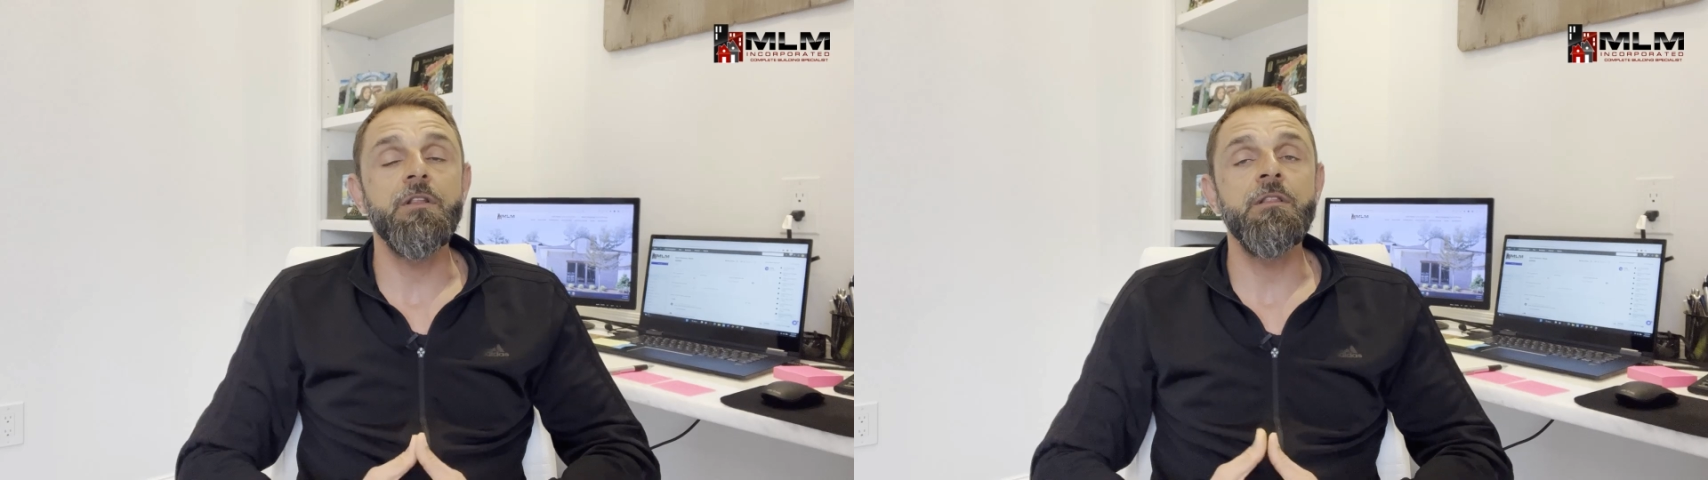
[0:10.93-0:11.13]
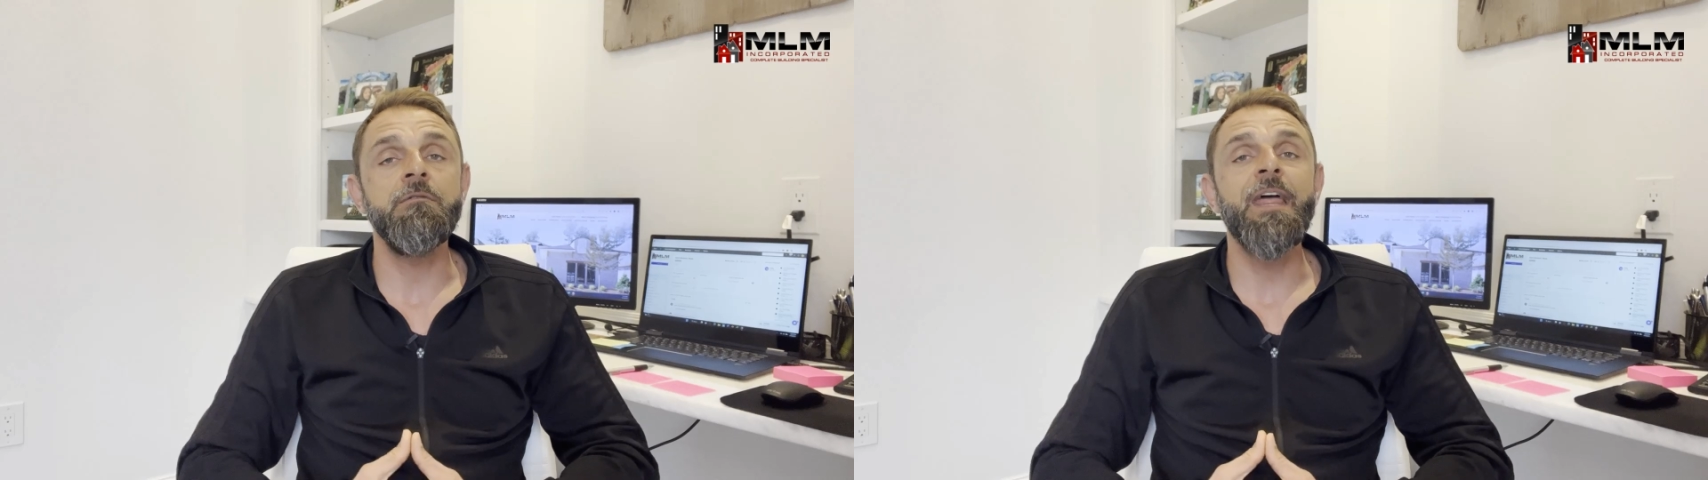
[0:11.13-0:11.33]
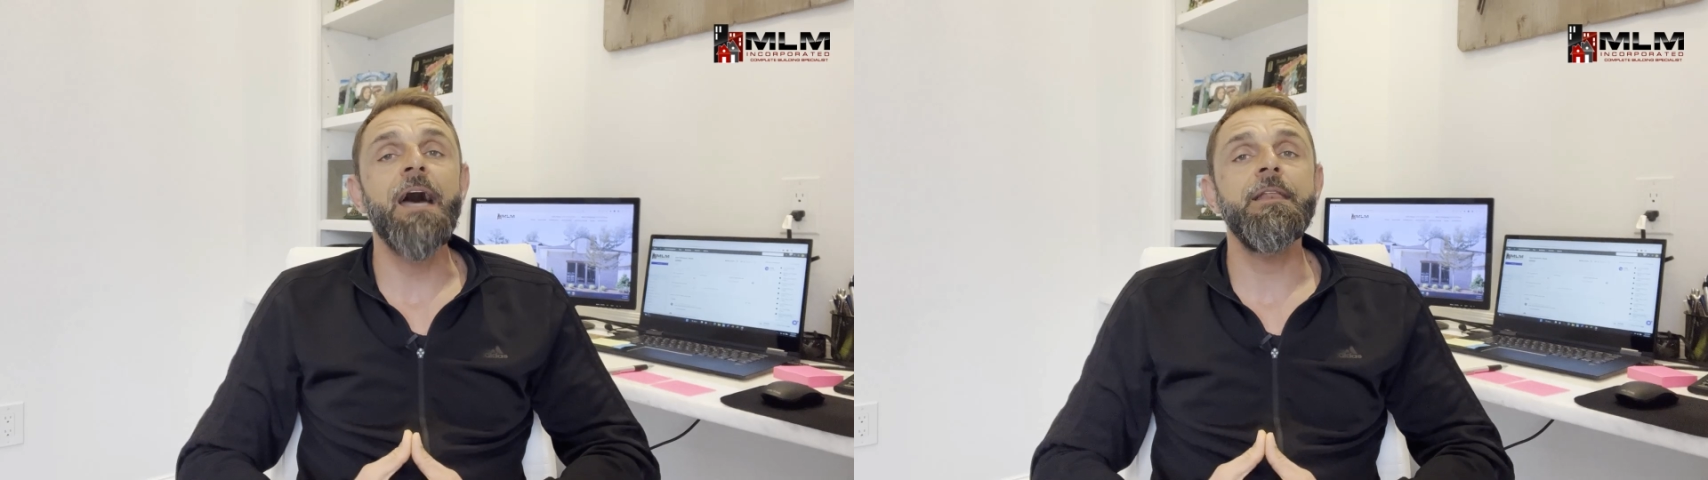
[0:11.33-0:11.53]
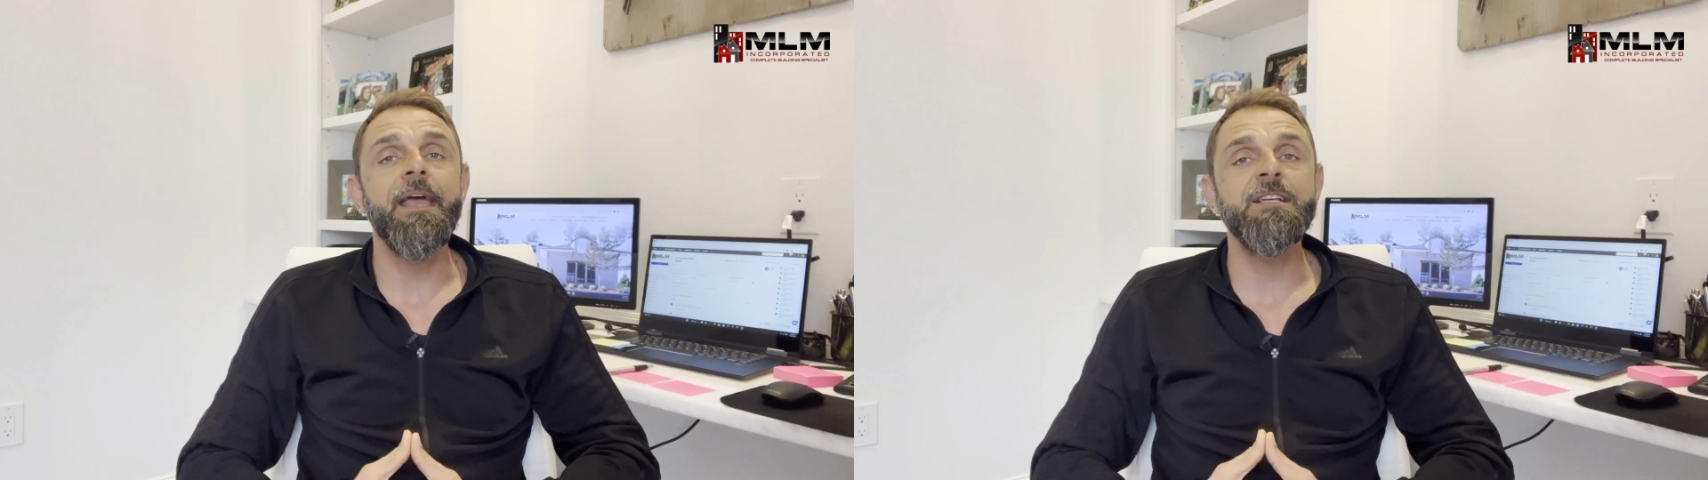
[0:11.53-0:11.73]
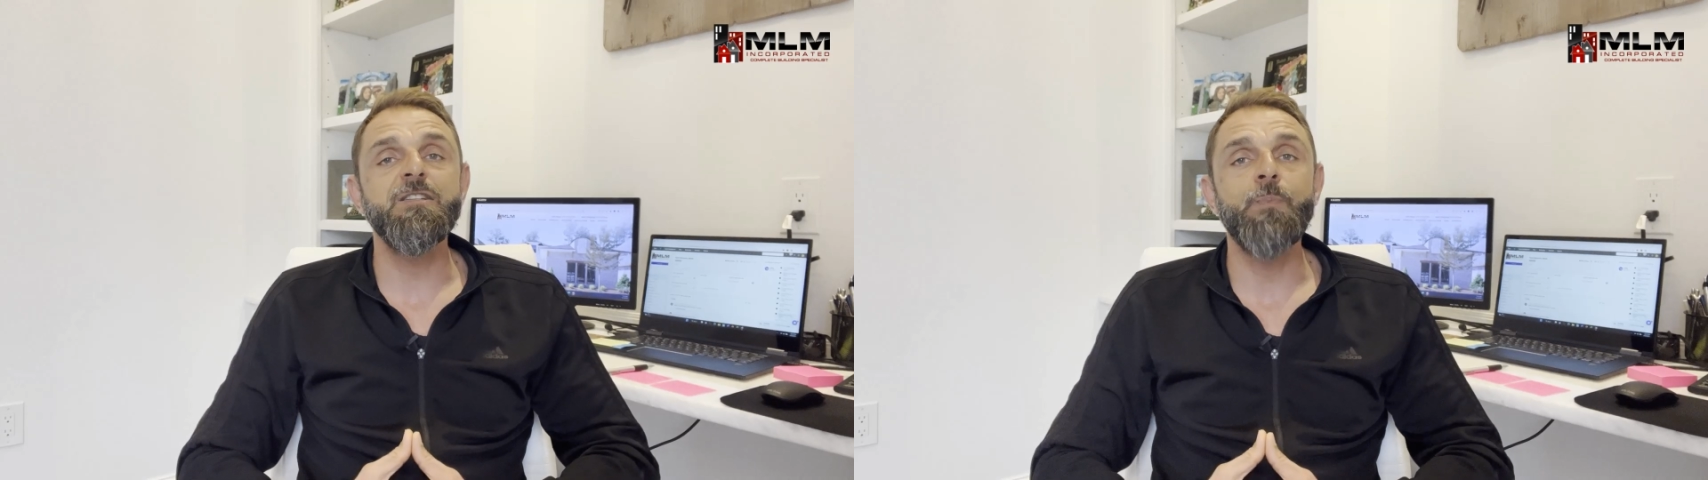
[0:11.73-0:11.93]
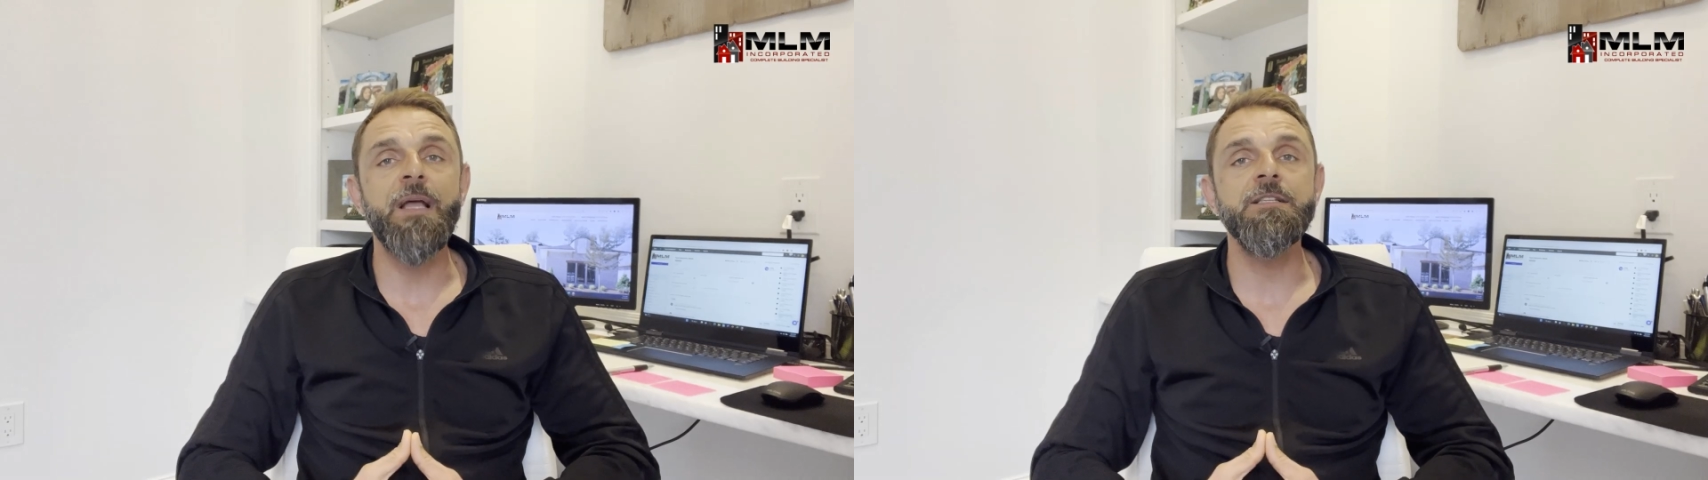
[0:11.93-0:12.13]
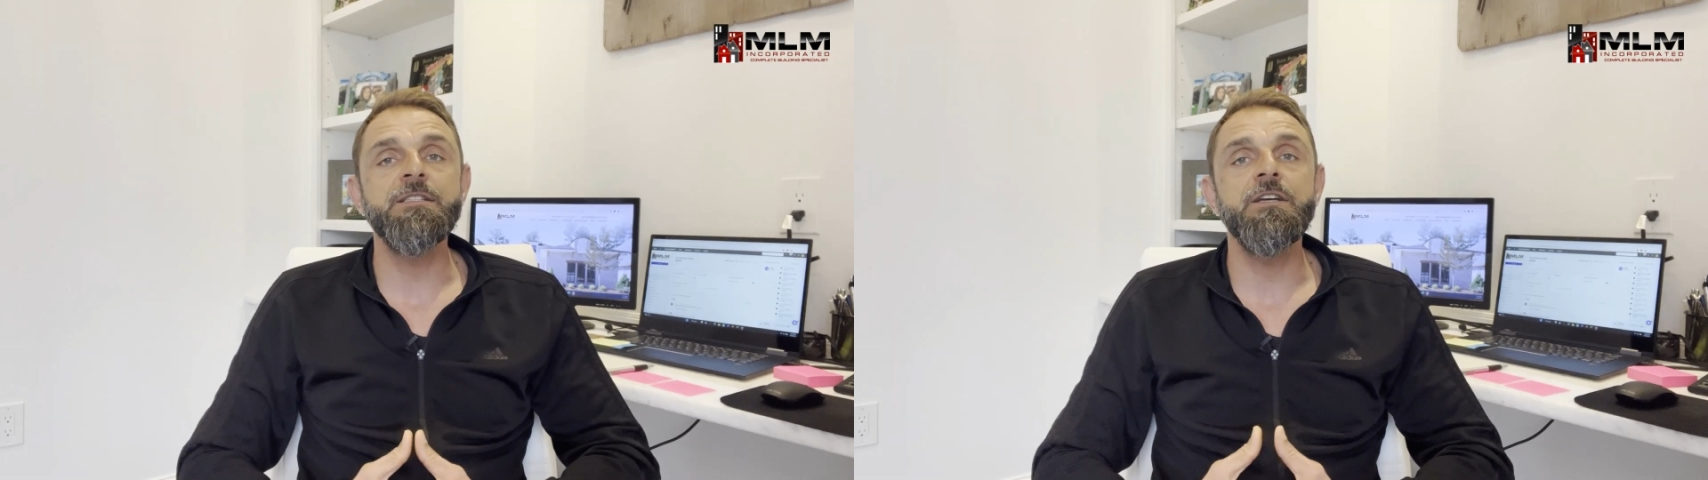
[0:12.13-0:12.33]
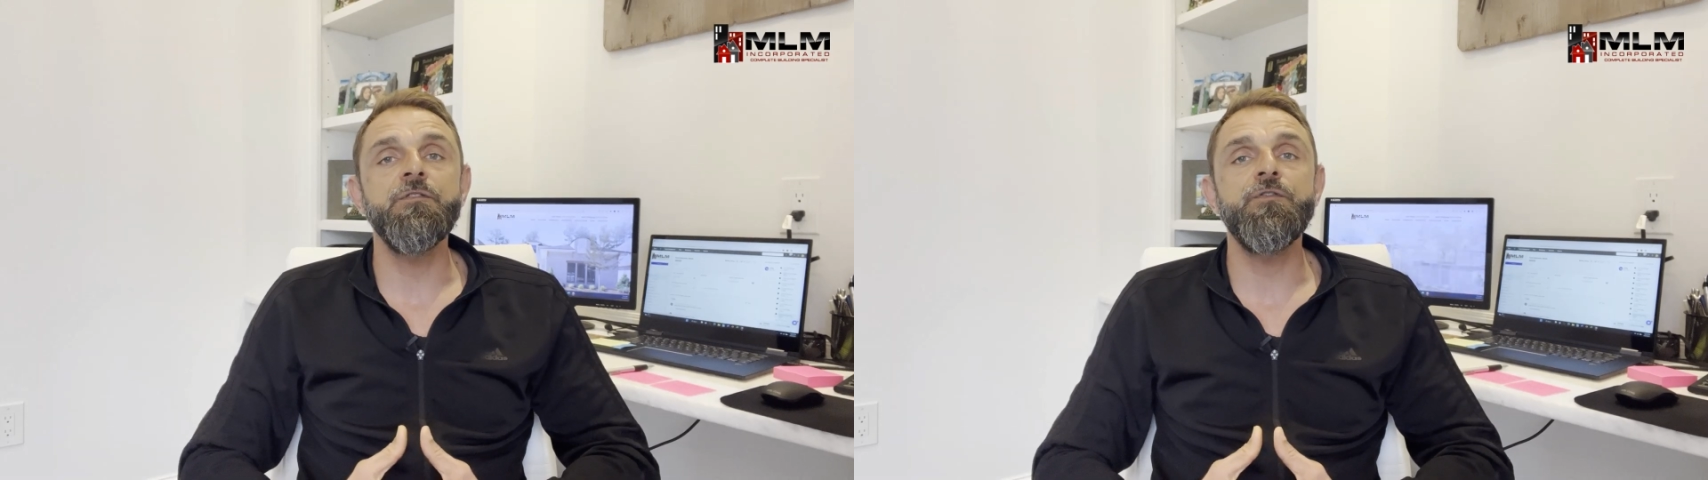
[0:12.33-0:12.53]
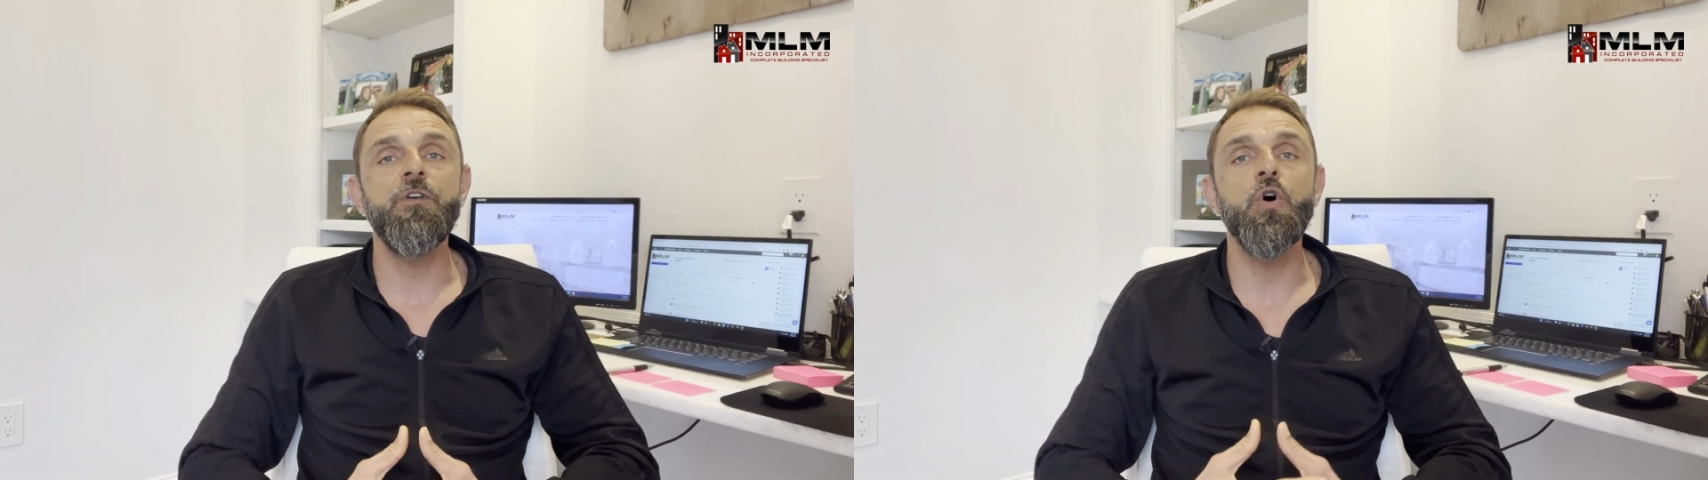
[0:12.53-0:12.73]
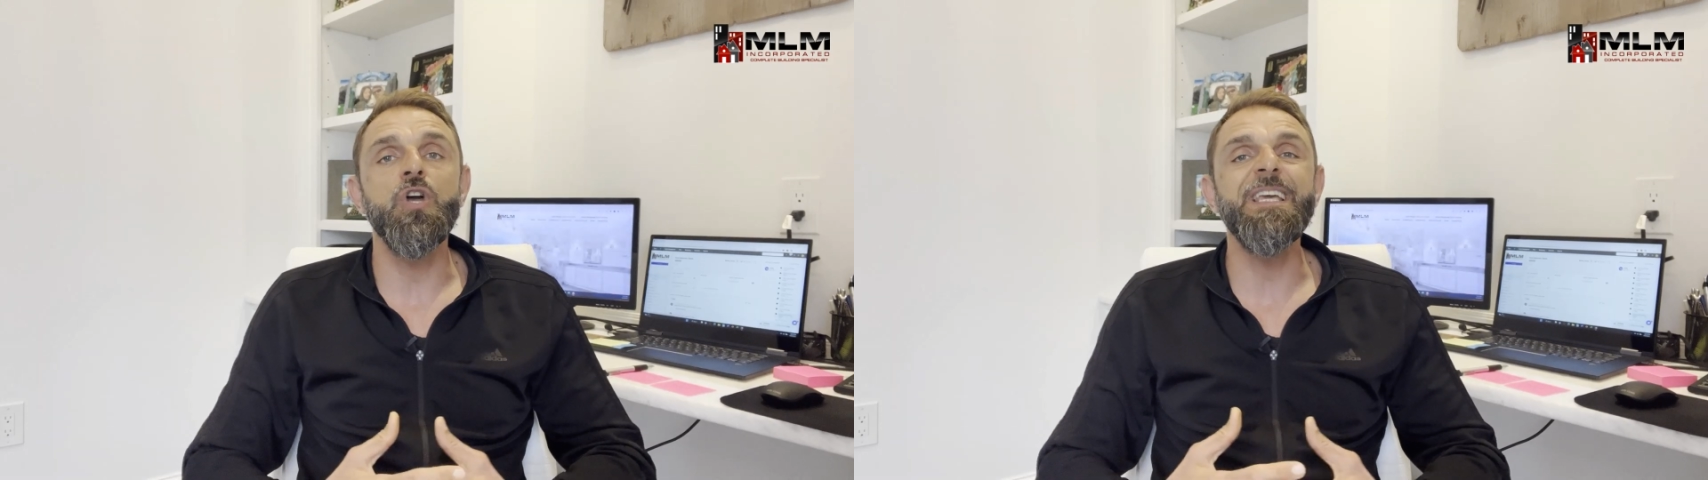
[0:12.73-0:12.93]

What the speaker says: non-expensive,